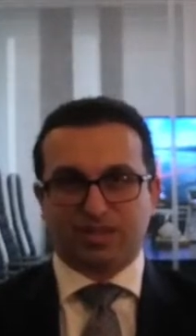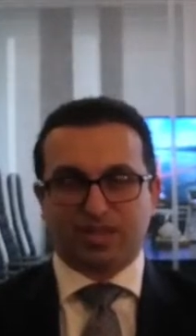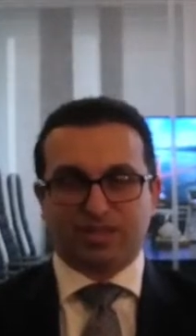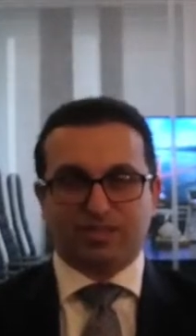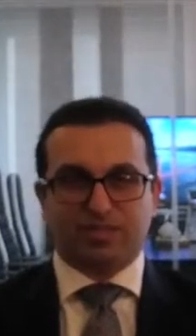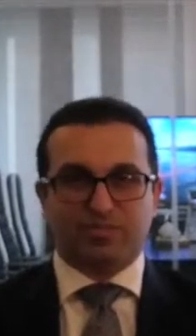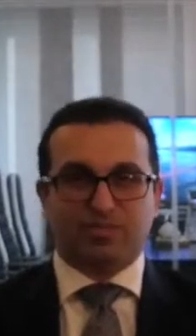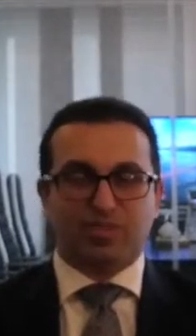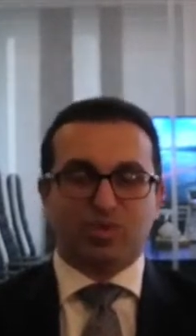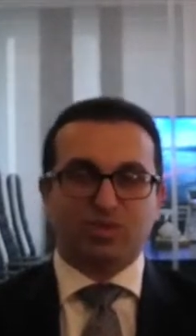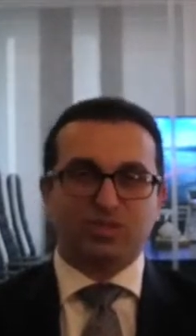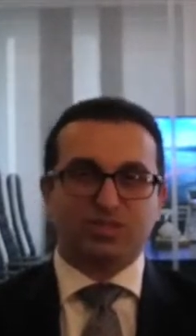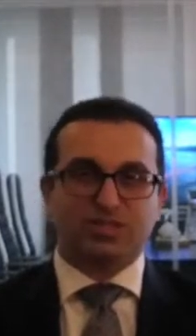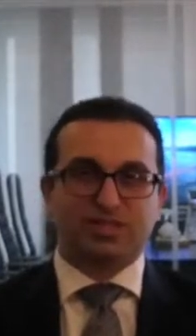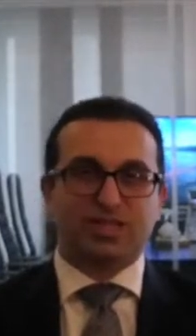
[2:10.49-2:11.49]
And the
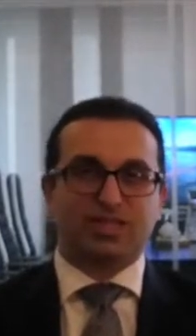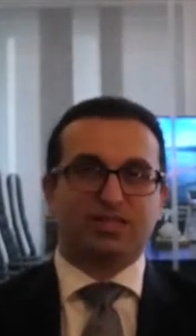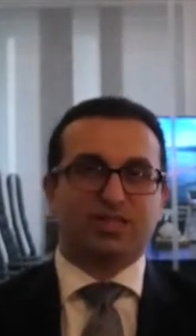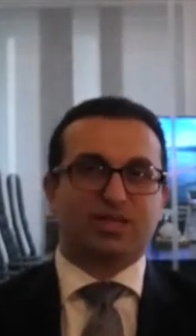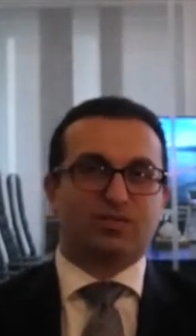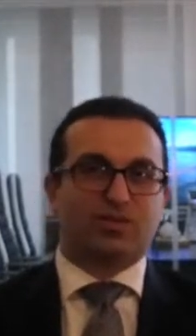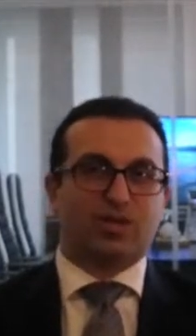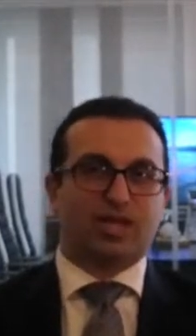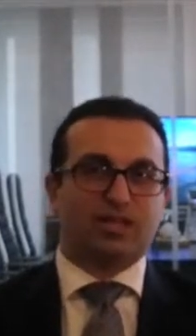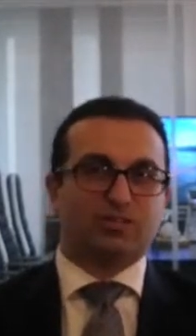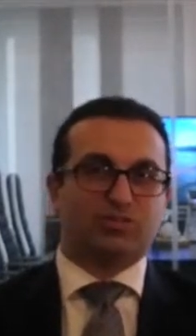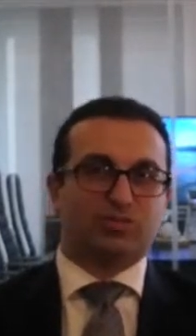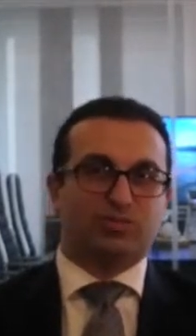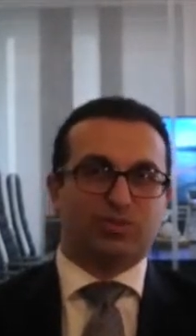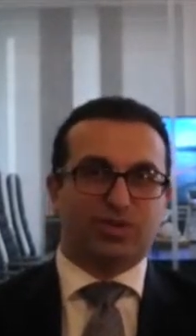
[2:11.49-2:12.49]
points that I would like
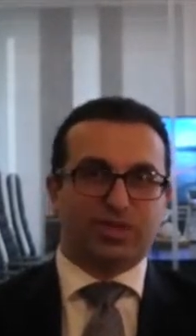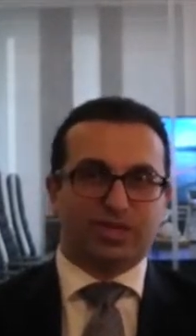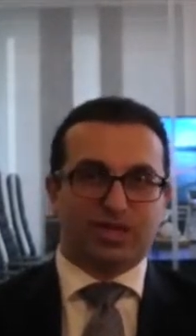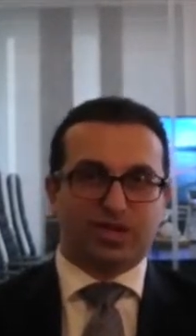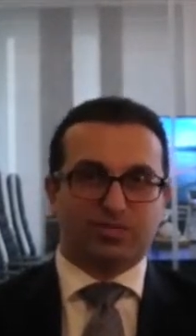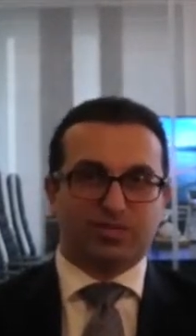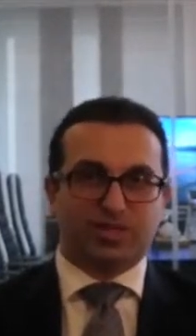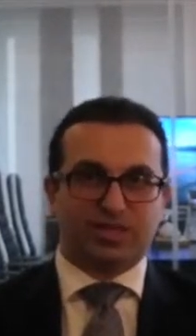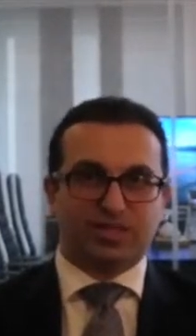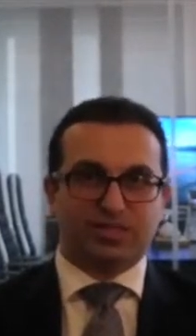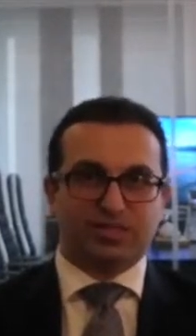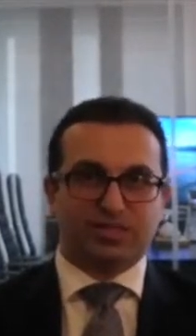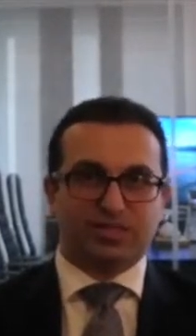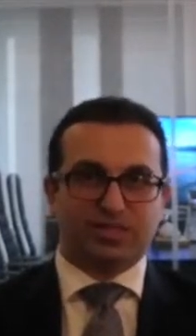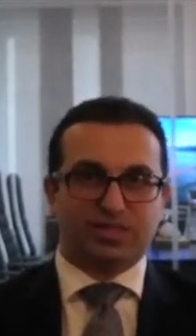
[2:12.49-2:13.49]
to bring up
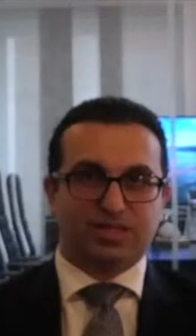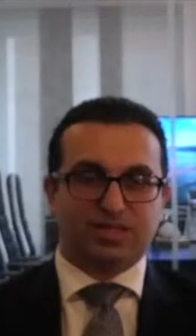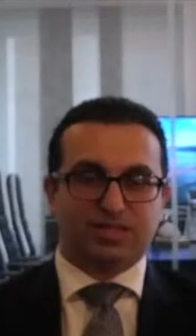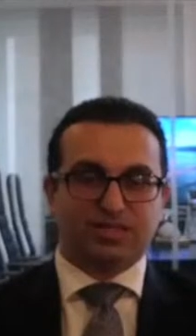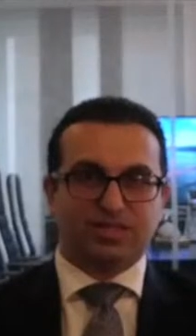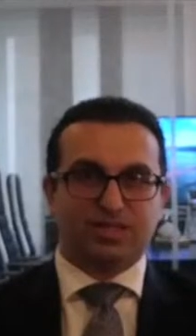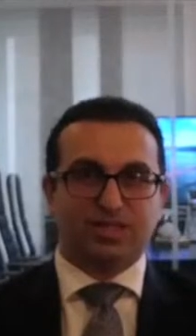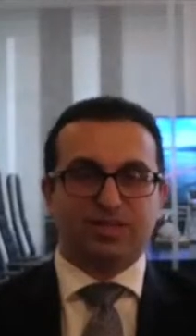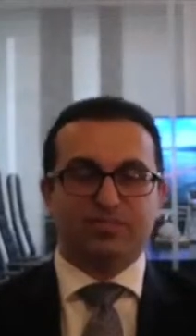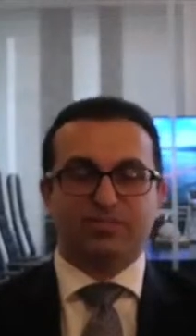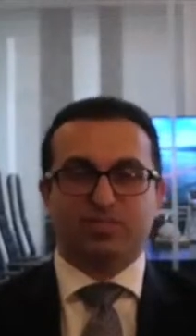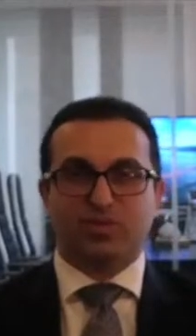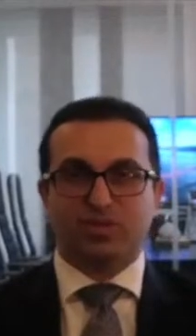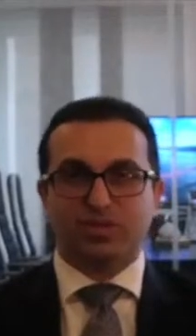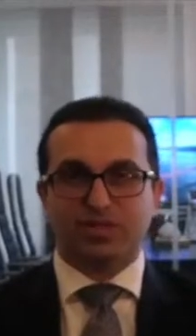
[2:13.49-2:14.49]
is the
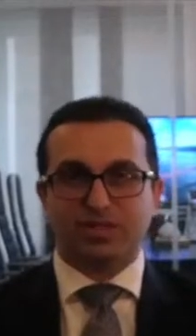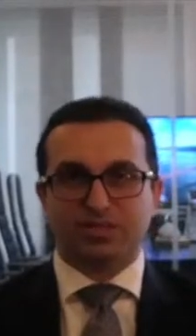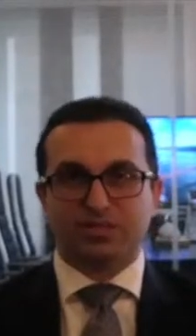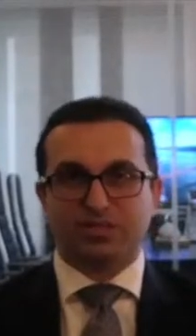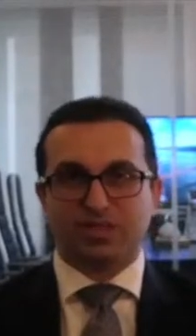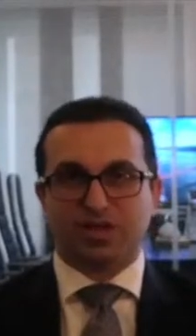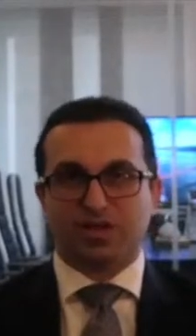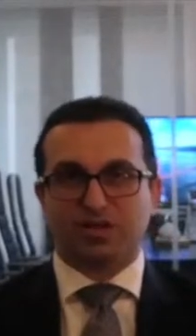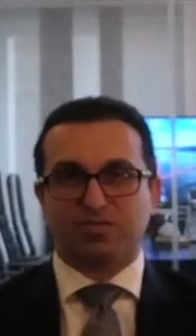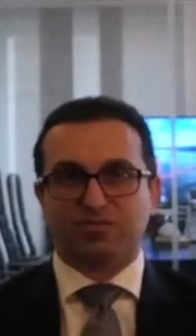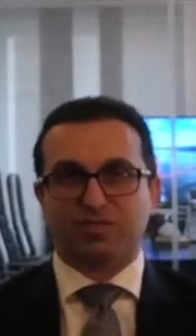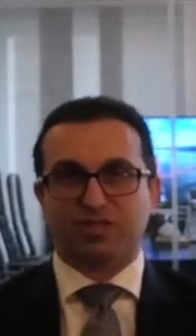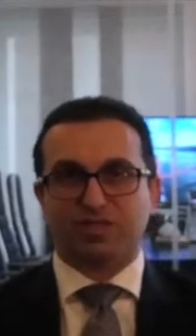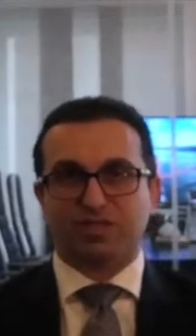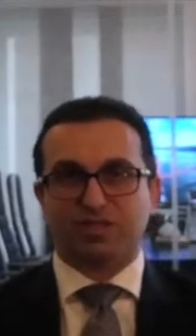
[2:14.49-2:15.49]
importance of
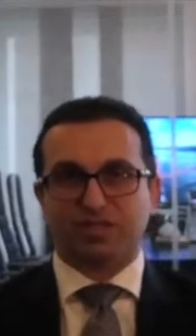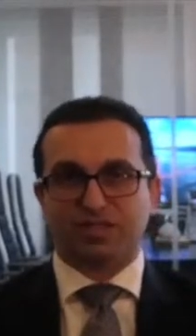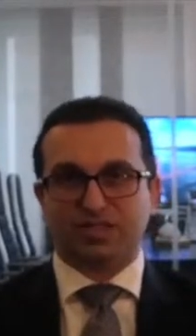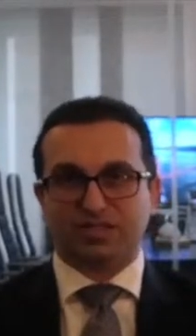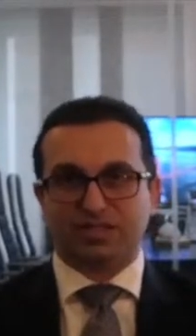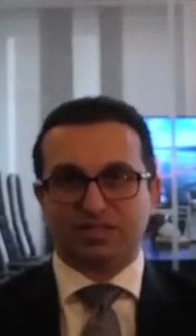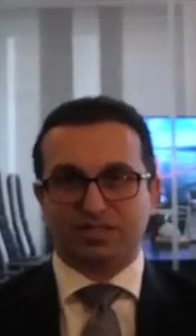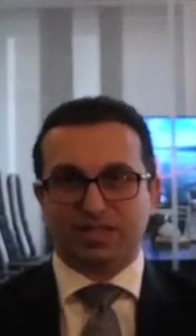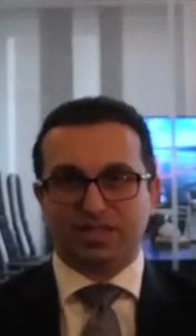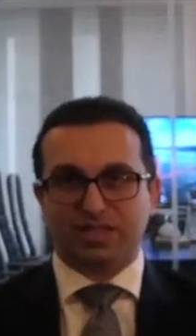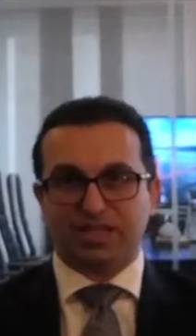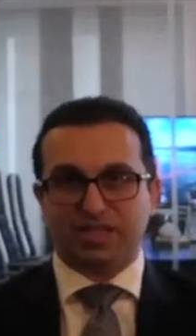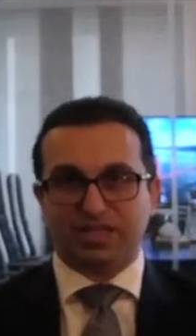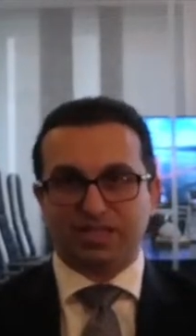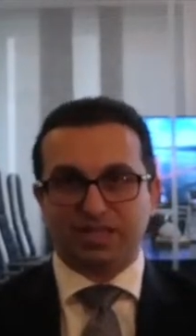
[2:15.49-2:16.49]

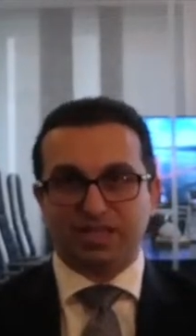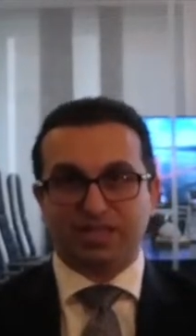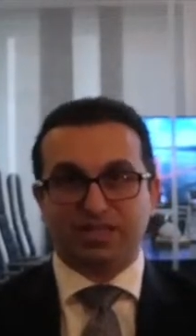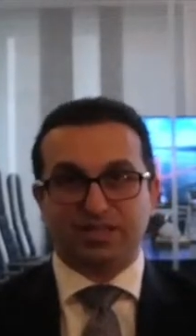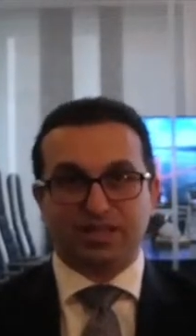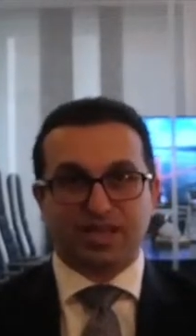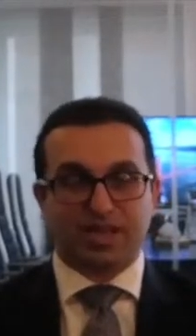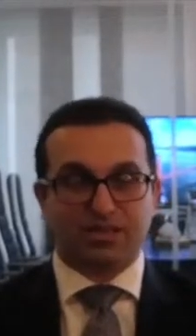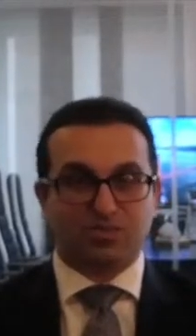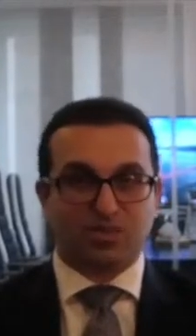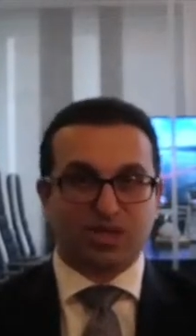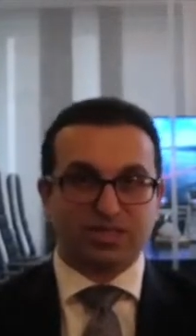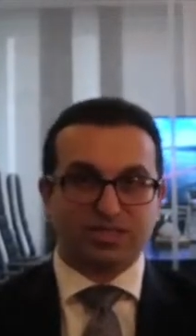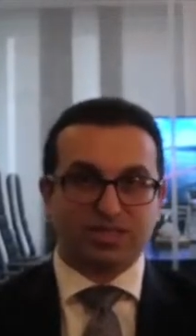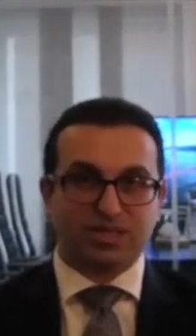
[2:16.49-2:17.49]
seeking legal
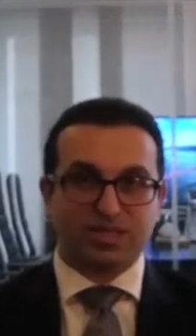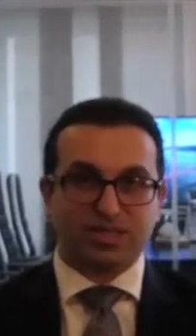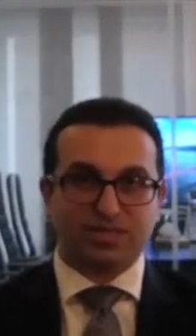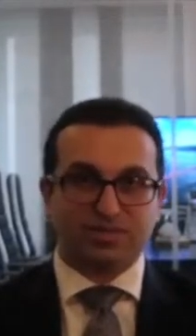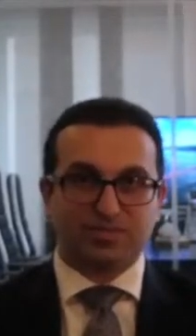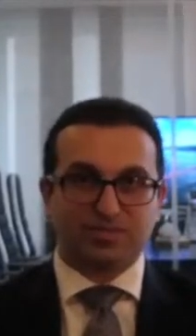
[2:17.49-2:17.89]
advising,